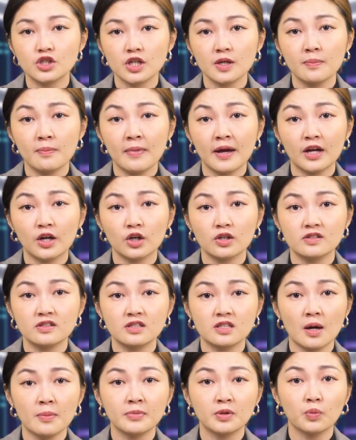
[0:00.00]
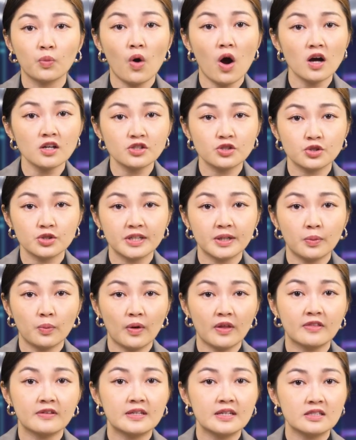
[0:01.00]
chipmaker stumped Wall Street
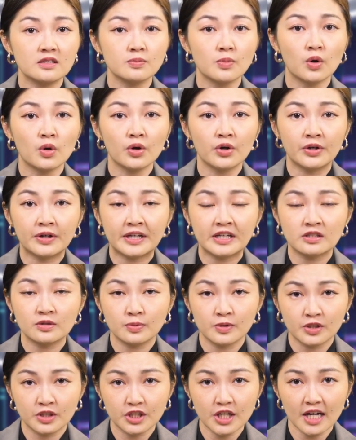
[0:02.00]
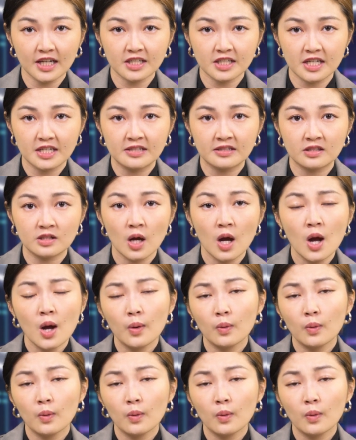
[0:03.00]
with dismal earnings projections,